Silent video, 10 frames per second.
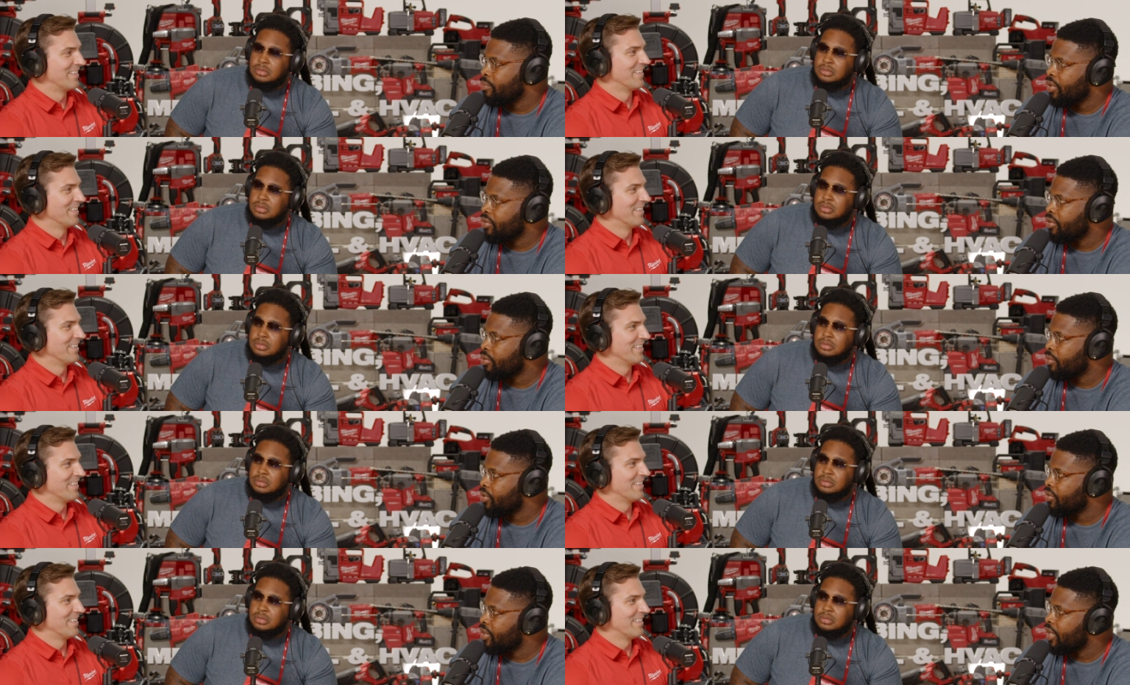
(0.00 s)
Speaker 1: month or a
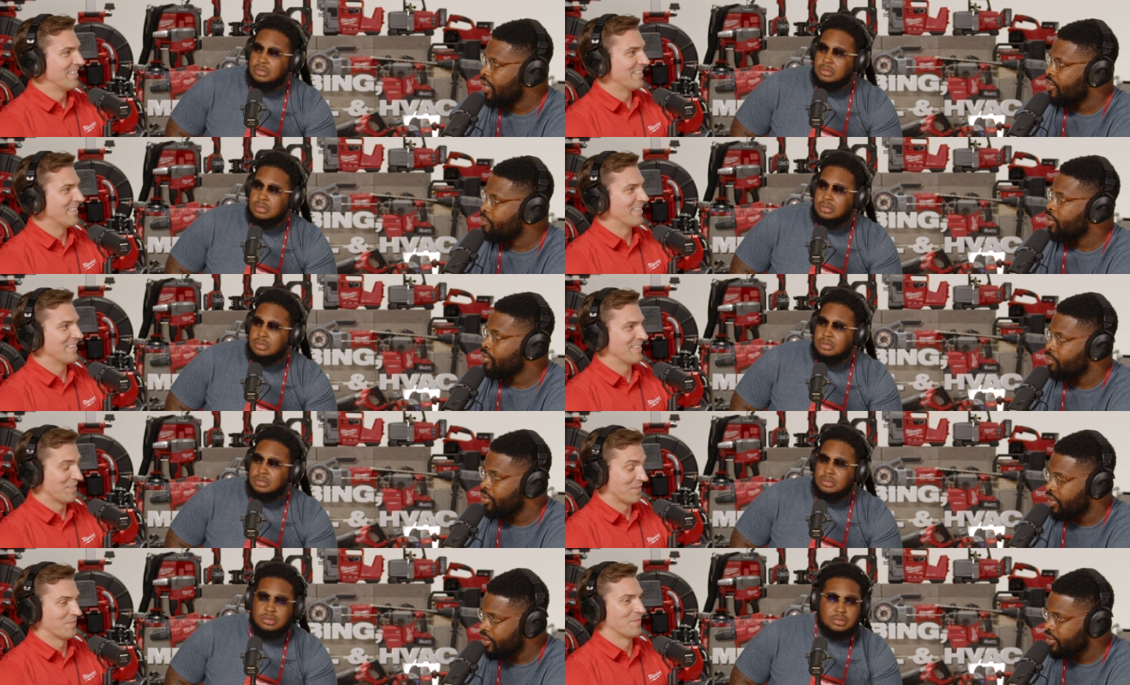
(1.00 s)
month and a half. But with
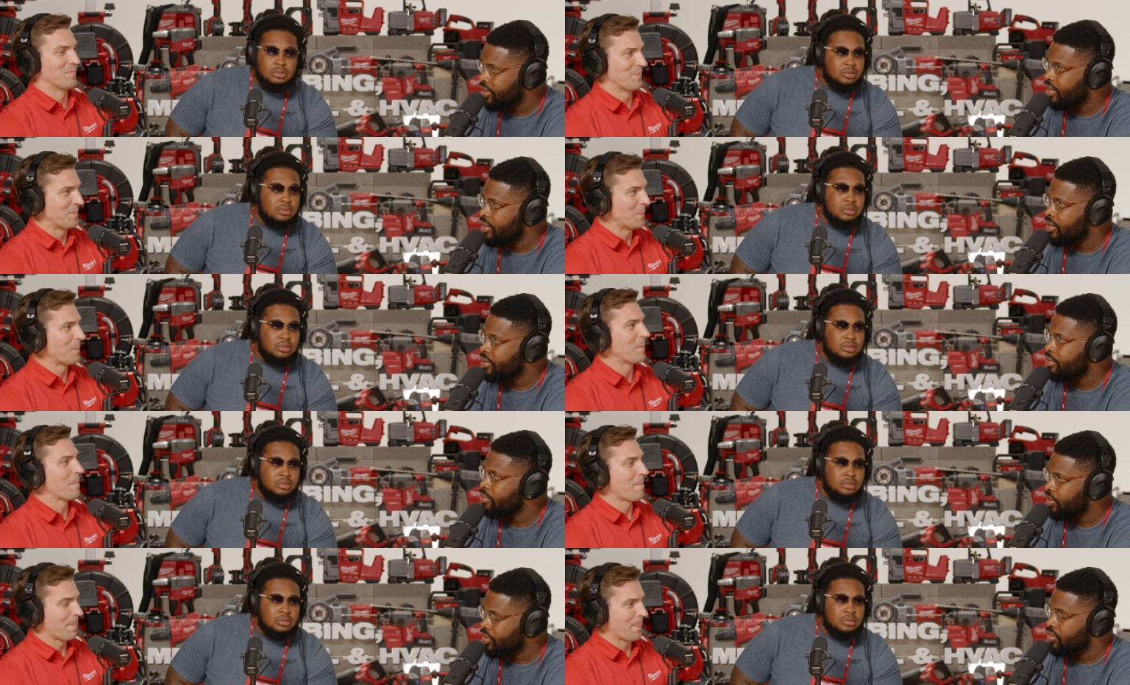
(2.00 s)
this idea,
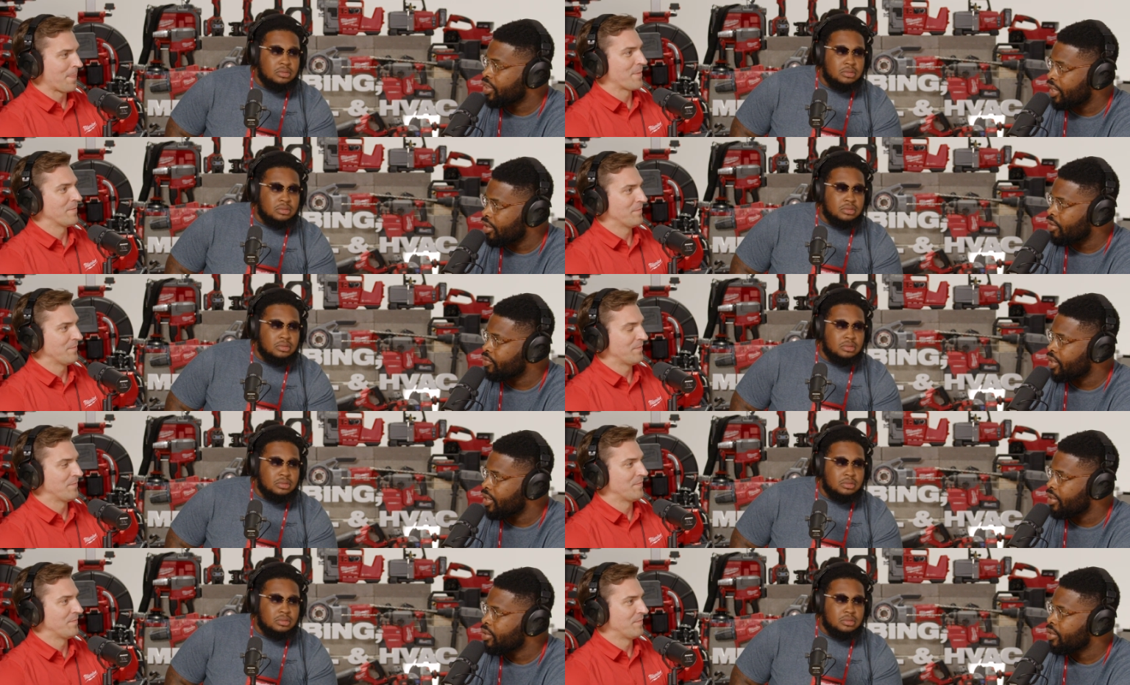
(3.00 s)
is just taking off the
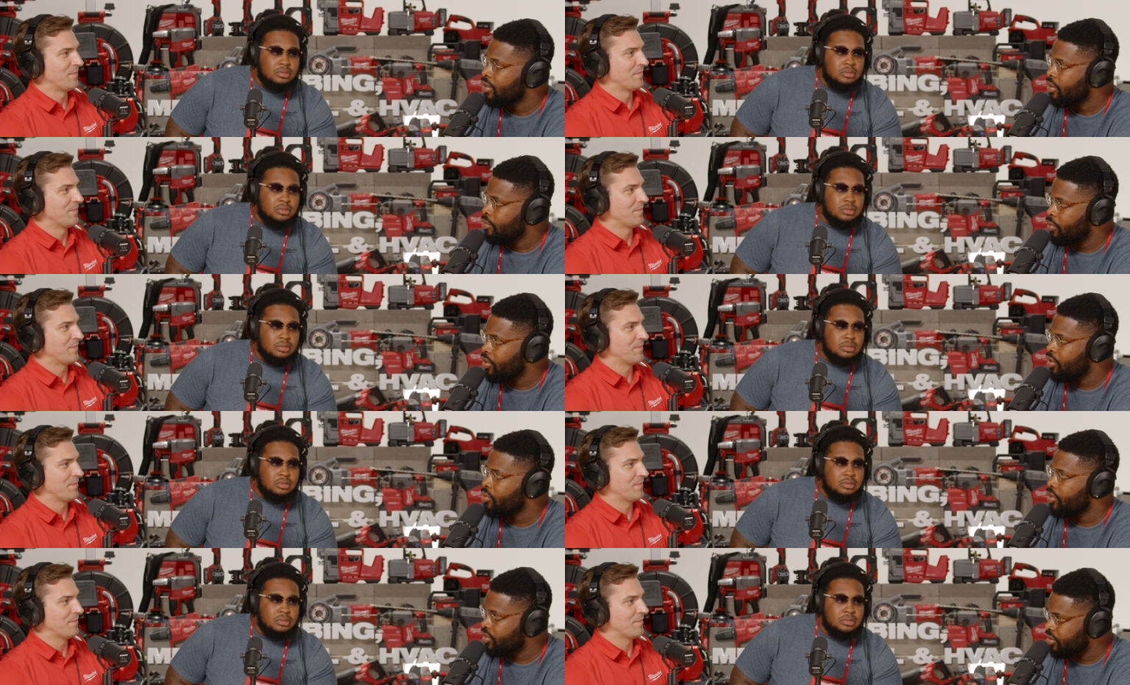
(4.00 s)
head, putting you
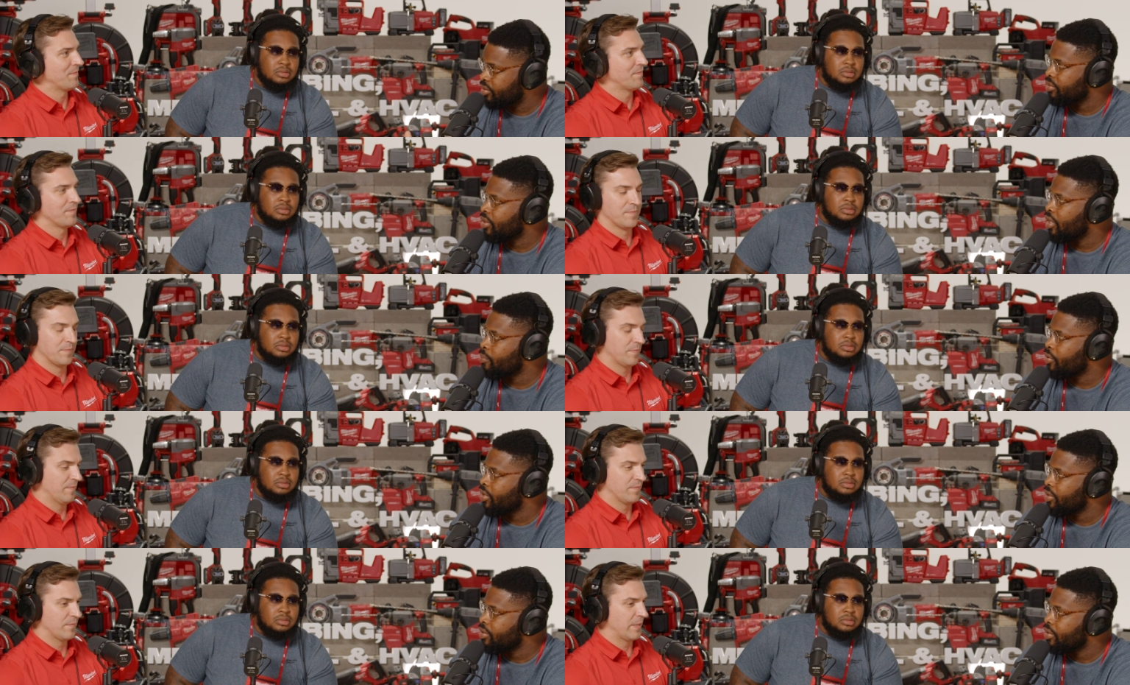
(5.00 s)
in this
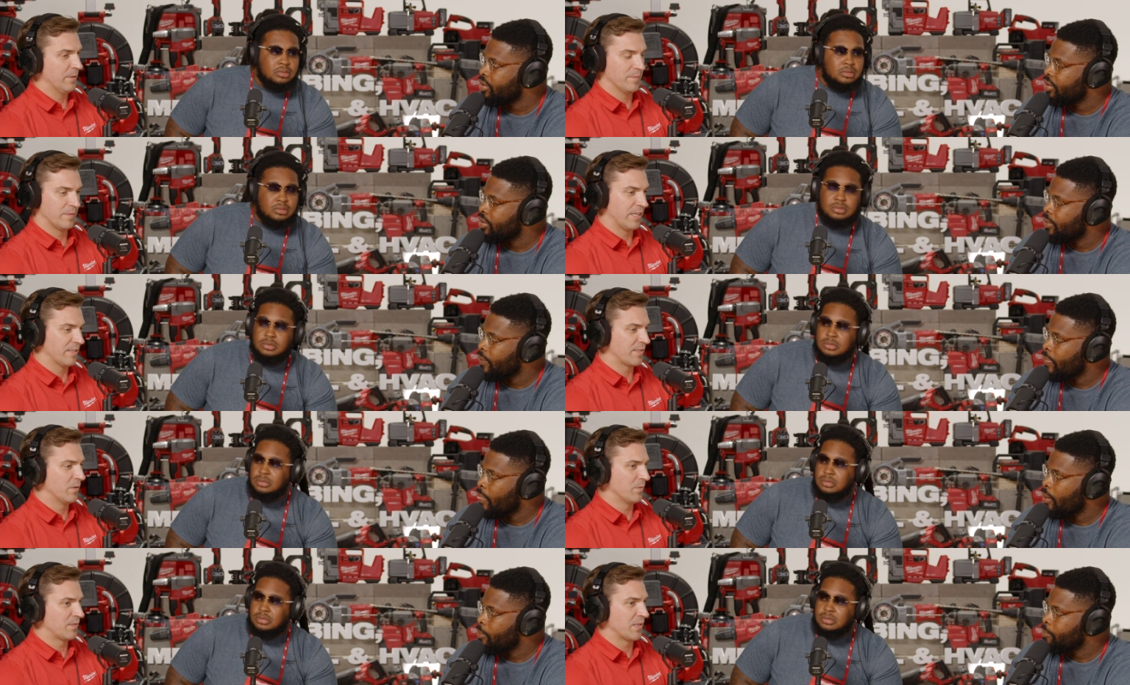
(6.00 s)
upgraded.
Speaker 2: Yep. Yeah.
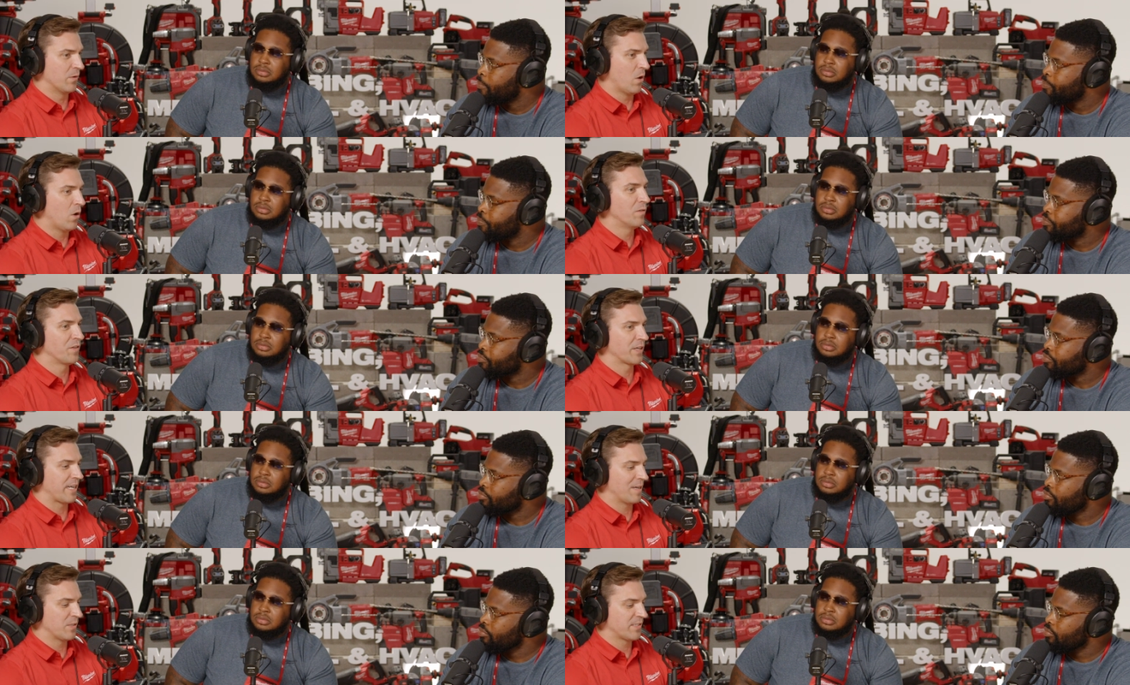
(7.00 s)
So so all of our
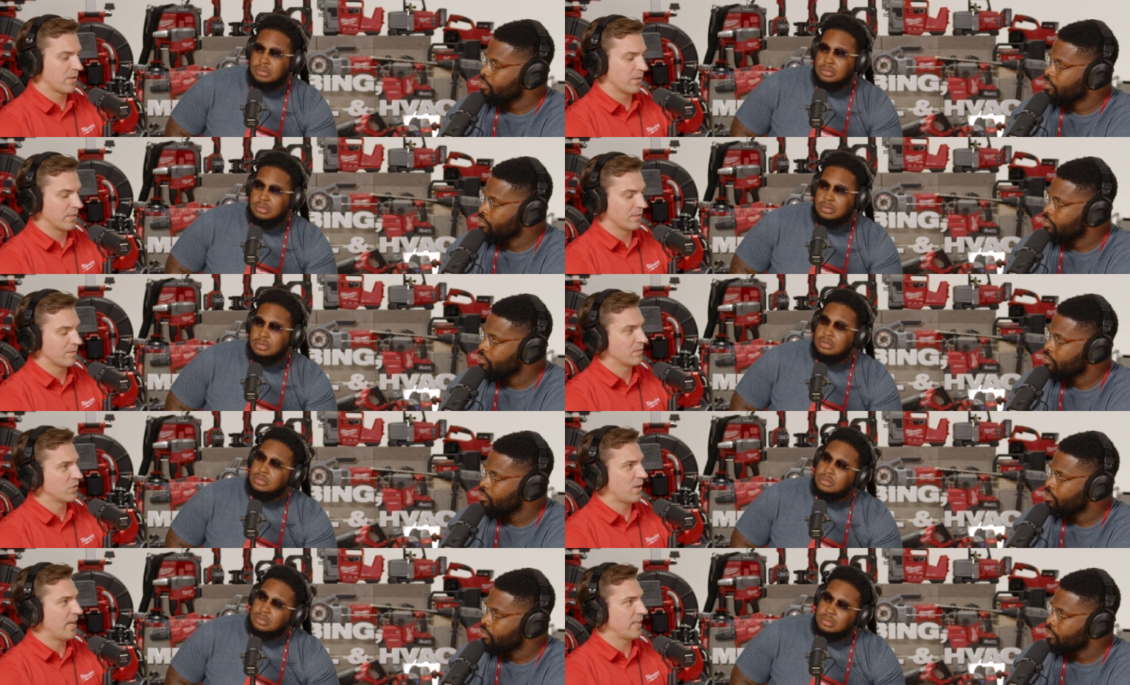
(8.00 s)
cameras starting
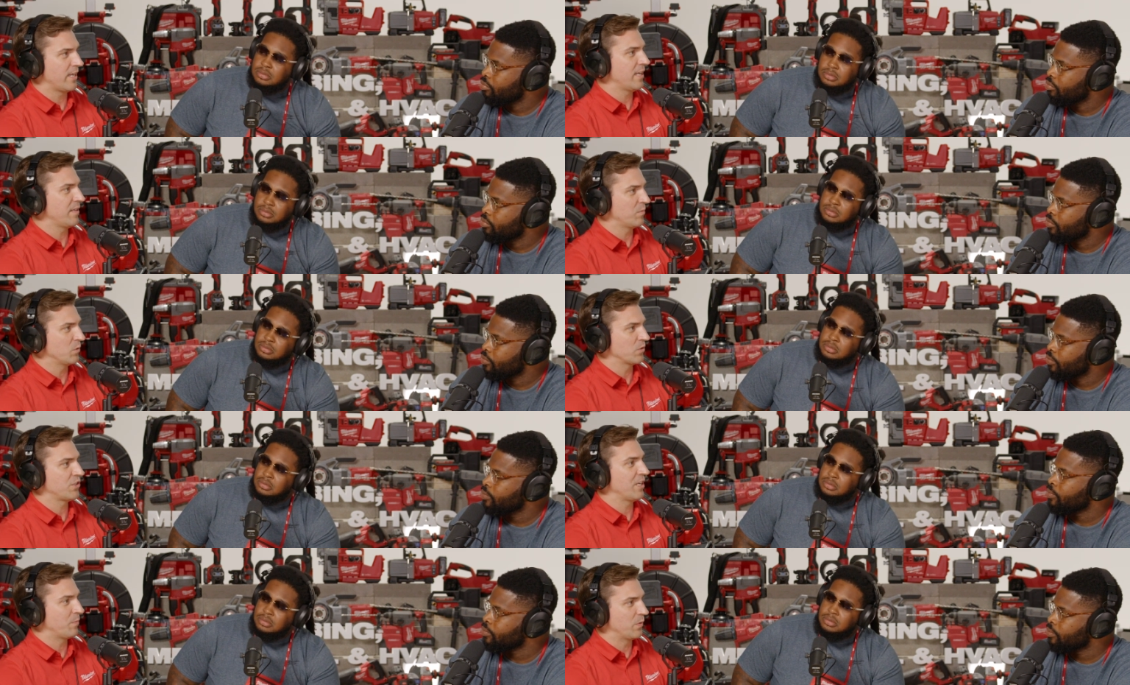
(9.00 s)
July 8th will mm-hmm.
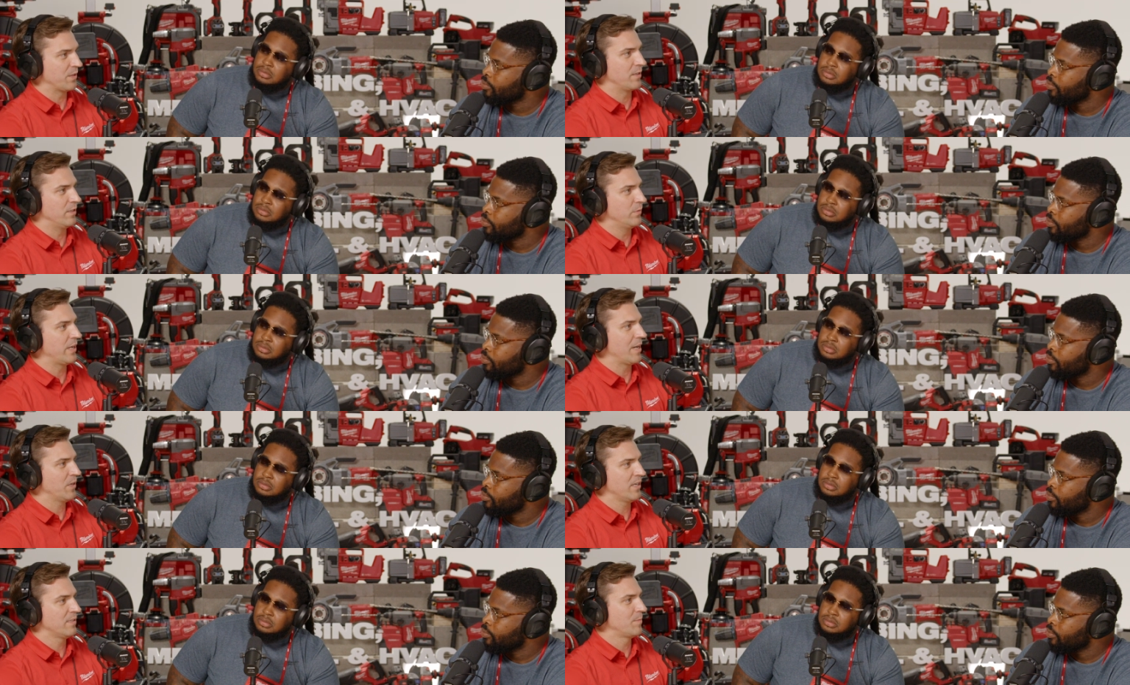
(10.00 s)
ship with the new camera
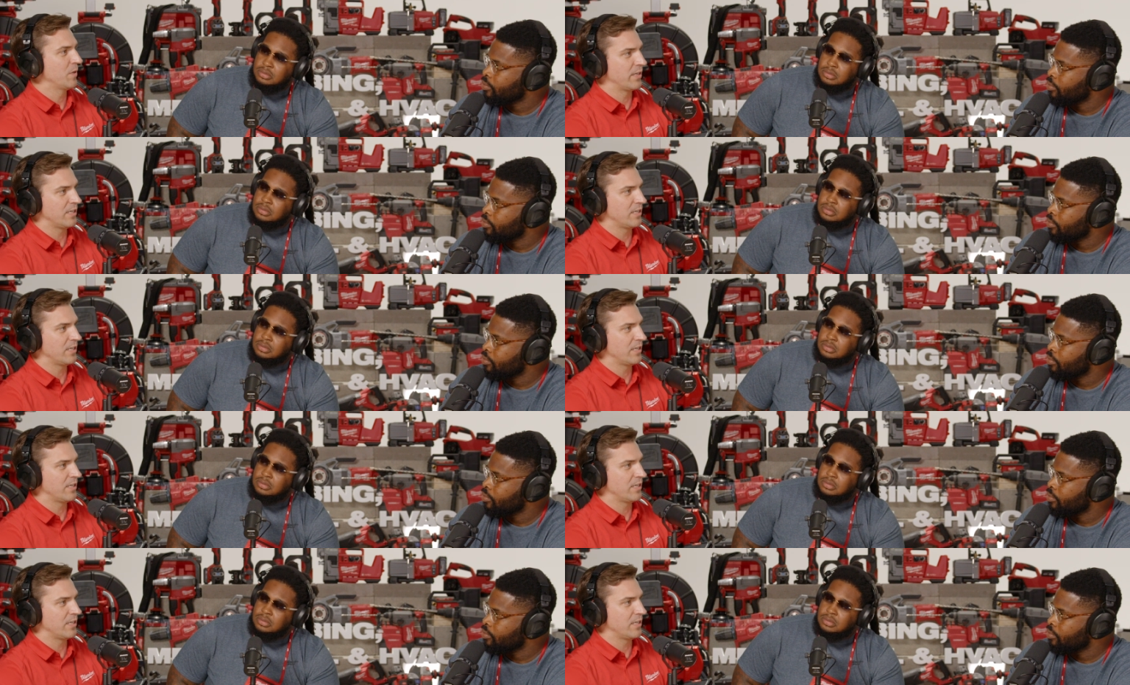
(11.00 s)
heads. But